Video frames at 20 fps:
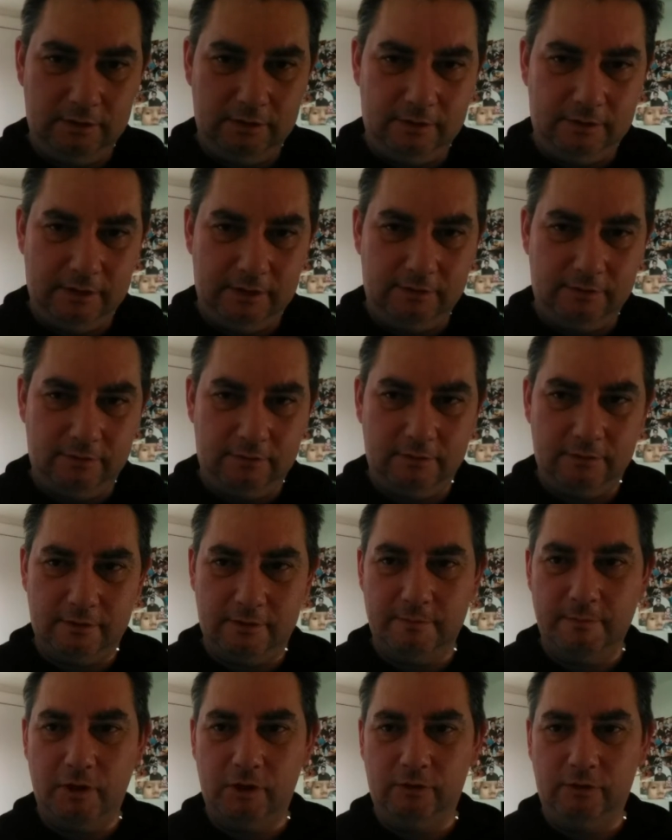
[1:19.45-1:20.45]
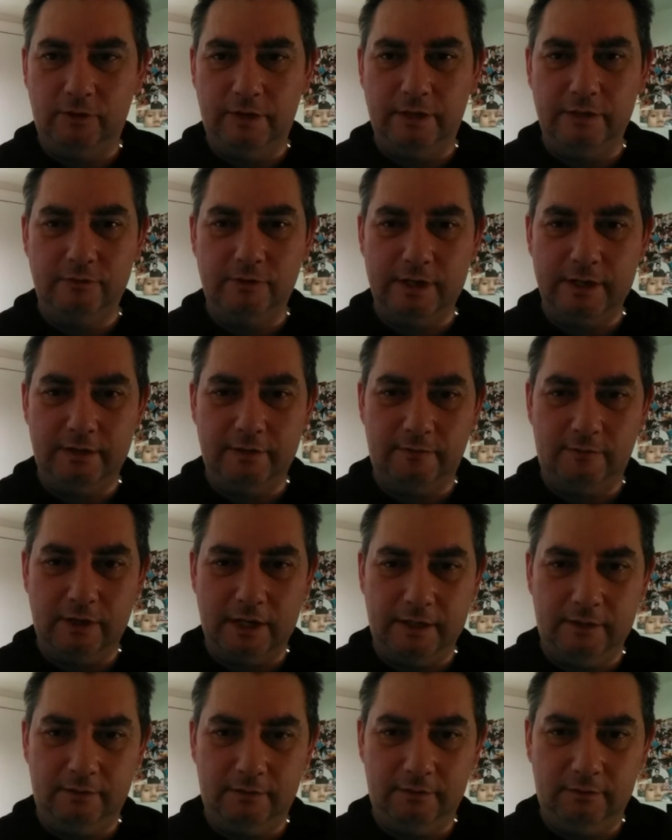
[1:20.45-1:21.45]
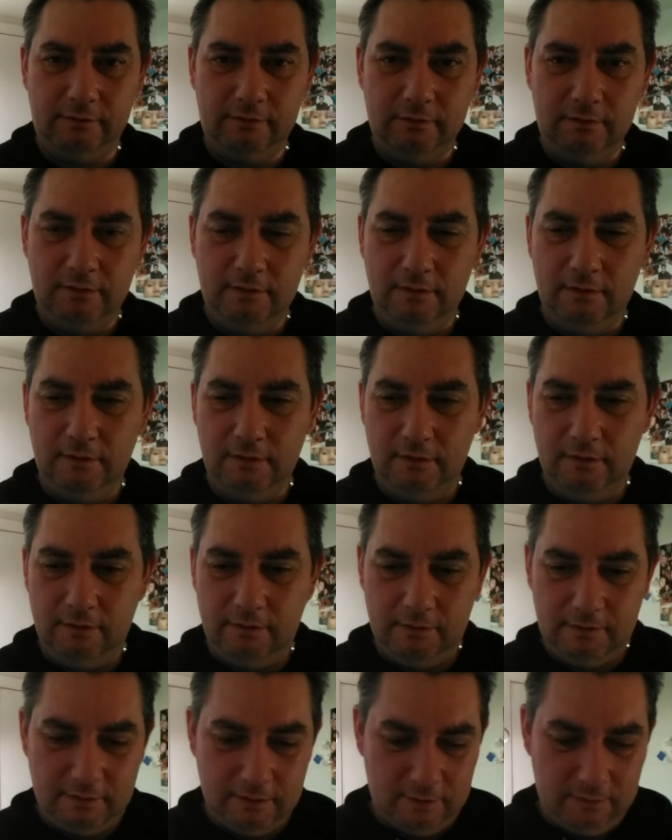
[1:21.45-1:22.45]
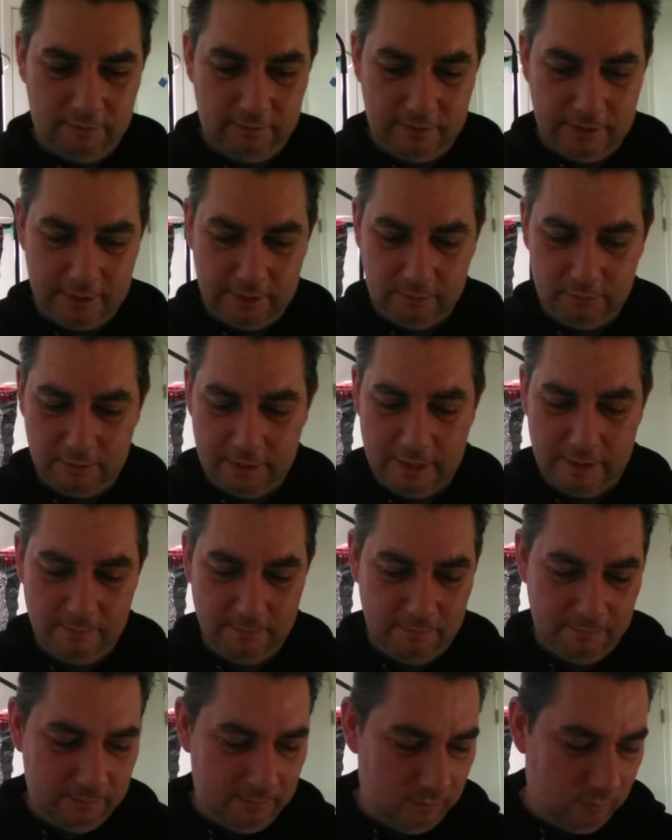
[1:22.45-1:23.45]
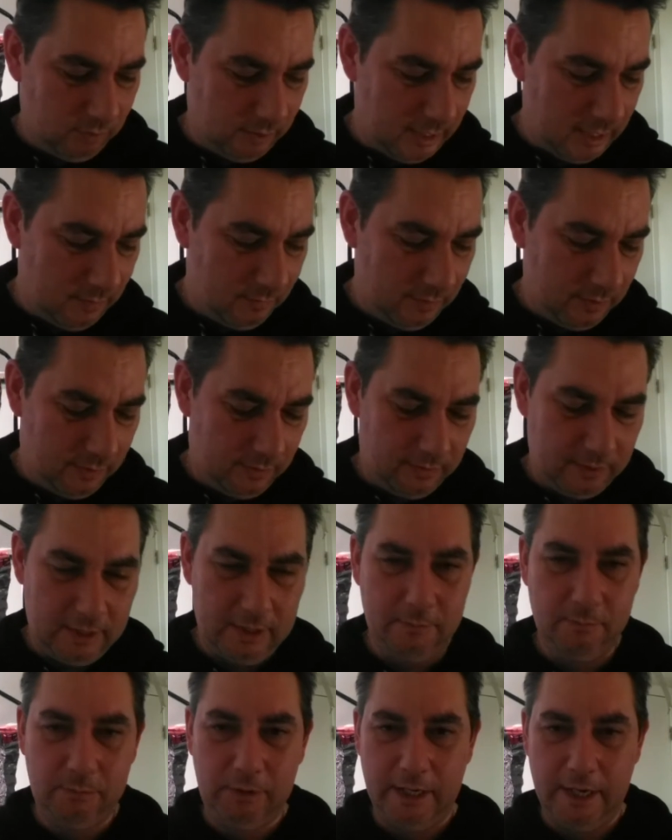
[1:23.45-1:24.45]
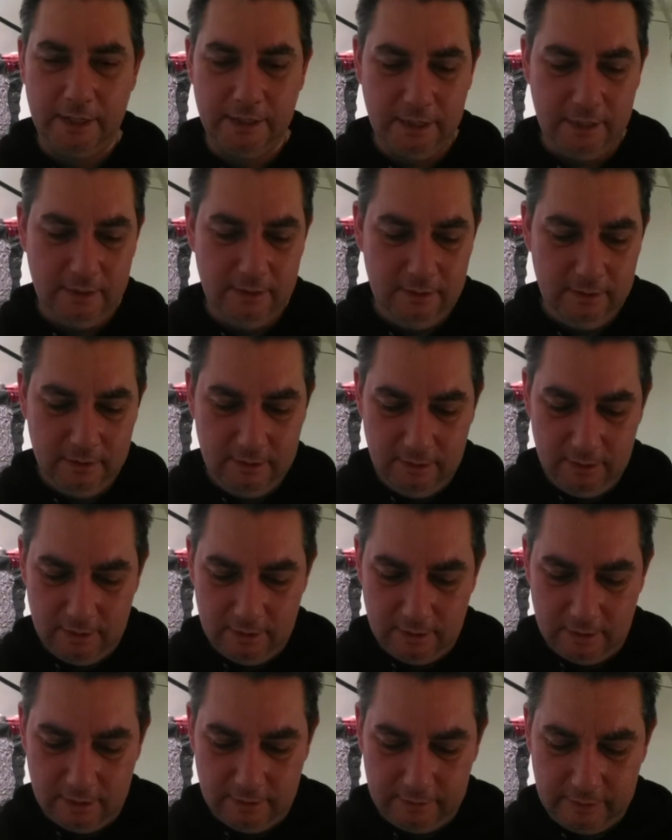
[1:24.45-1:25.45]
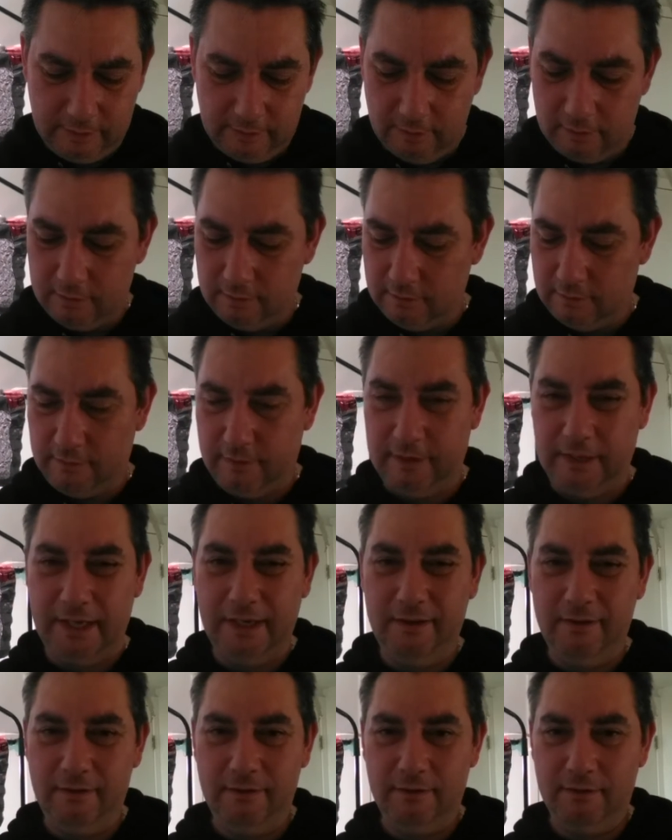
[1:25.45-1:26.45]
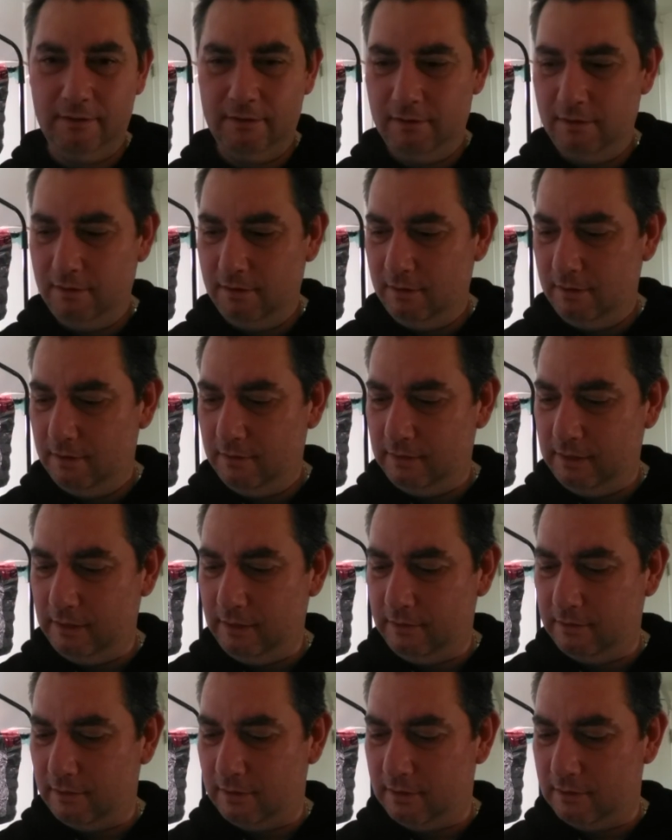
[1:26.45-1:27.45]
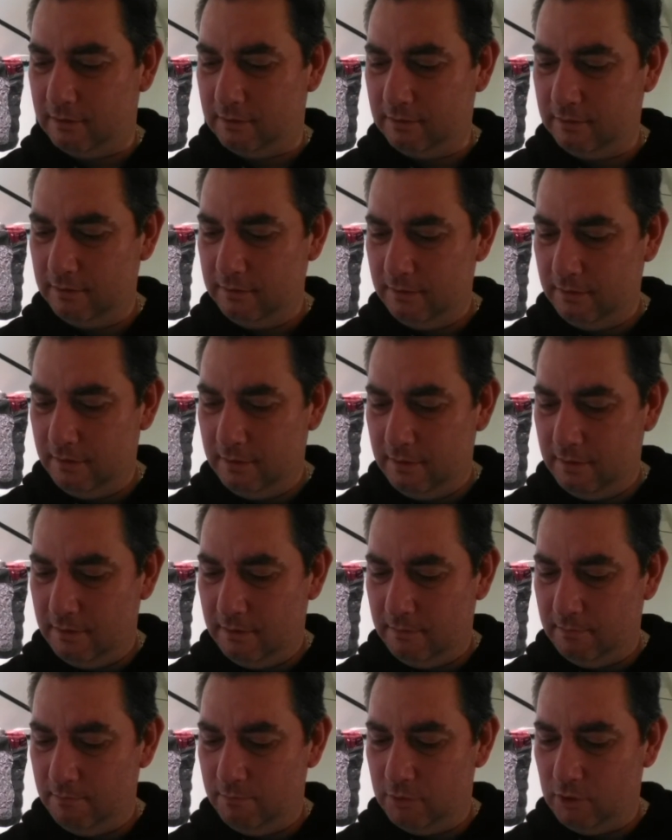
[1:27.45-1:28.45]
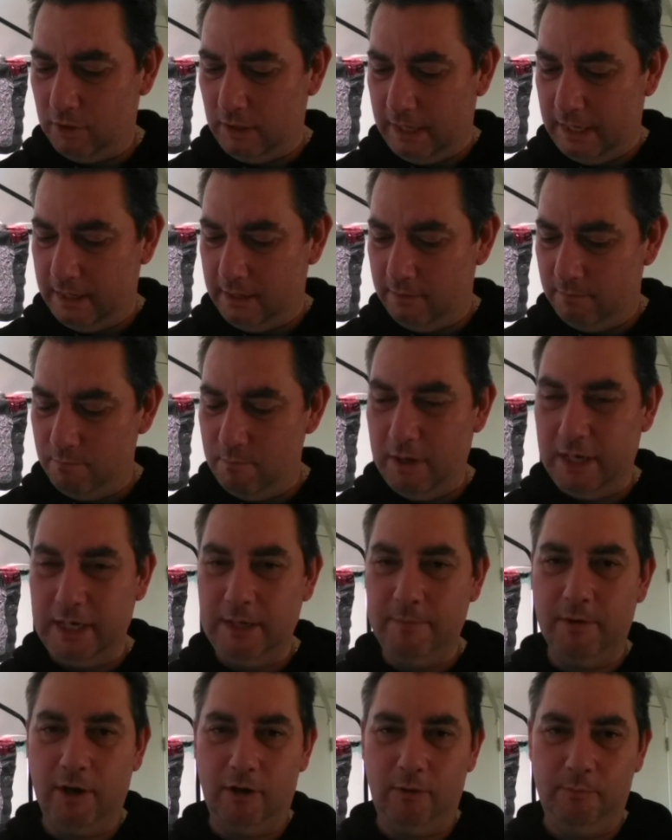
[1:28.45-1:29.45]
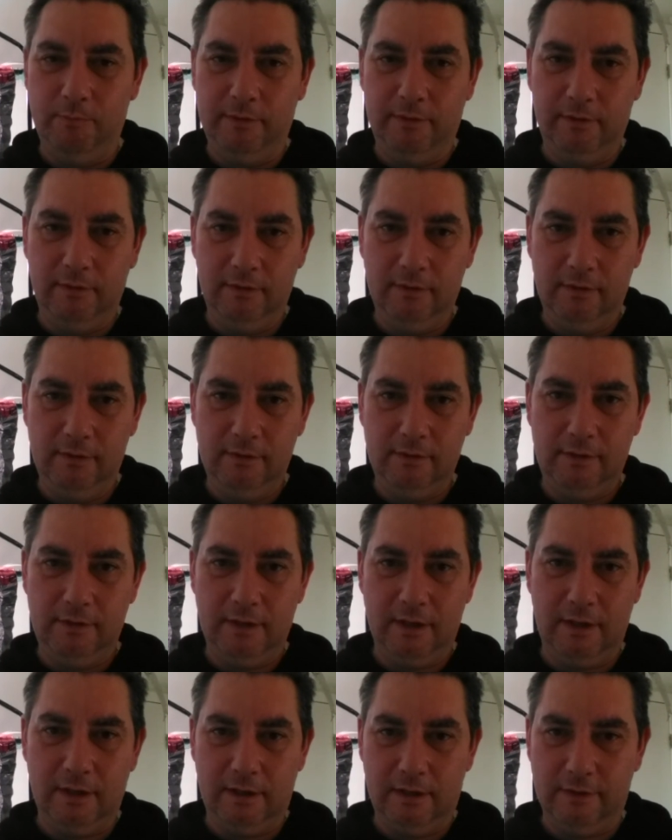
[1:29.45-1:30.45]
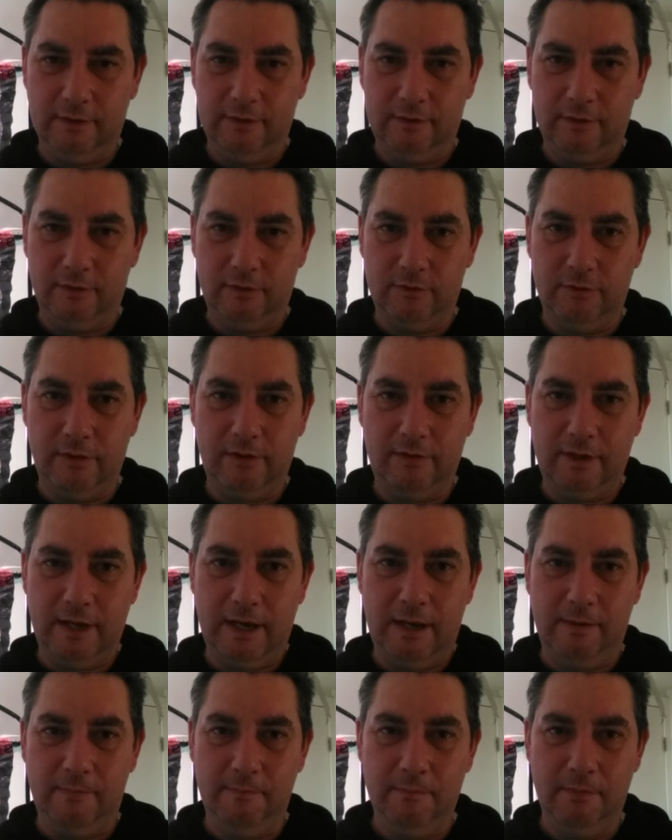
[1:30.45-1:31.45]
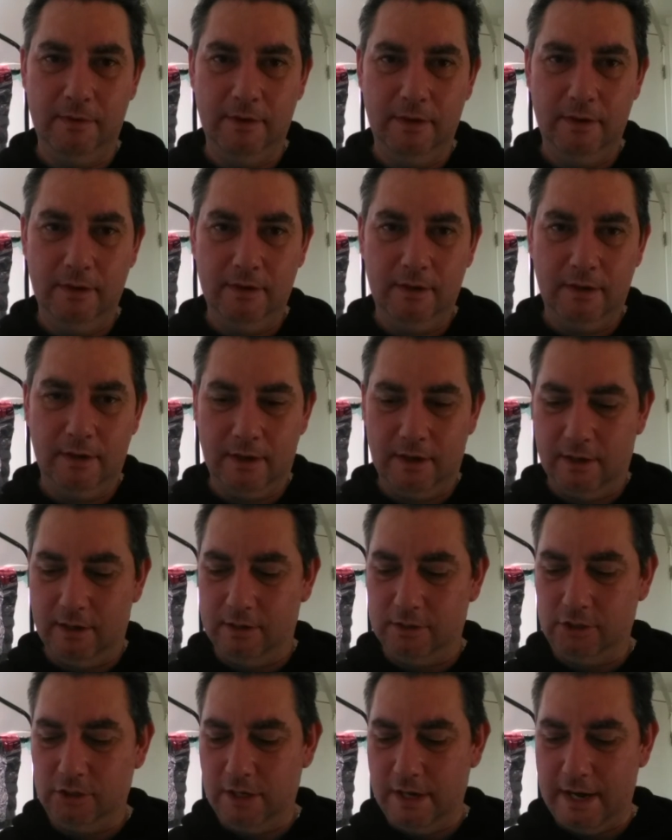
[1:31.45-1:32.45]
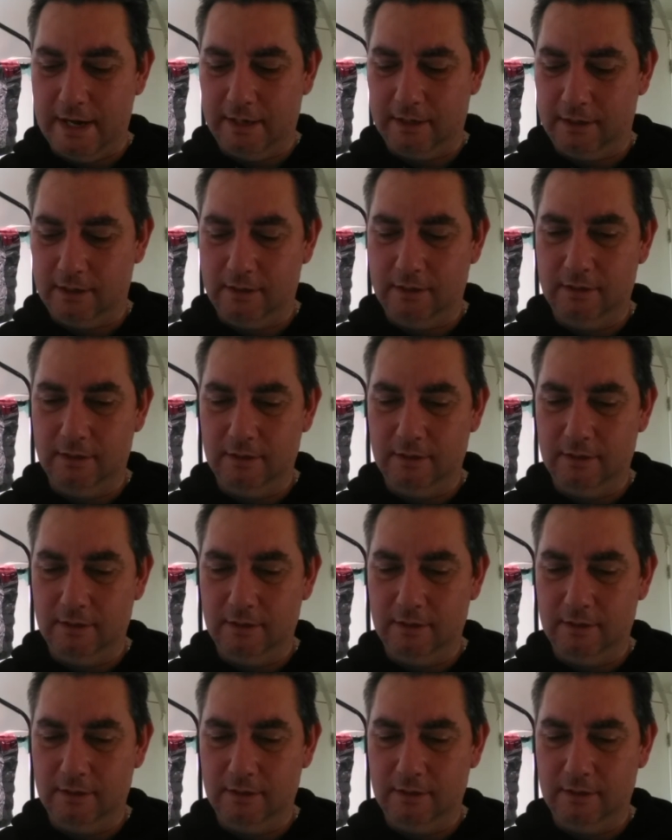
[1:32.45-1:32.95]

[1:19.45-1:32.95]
these are smaller than grains of rice. So that's what I'm working with in planting. Uh, these aren't seeds. These are more like mini bulbs. Uh, so they're the same uh, genetic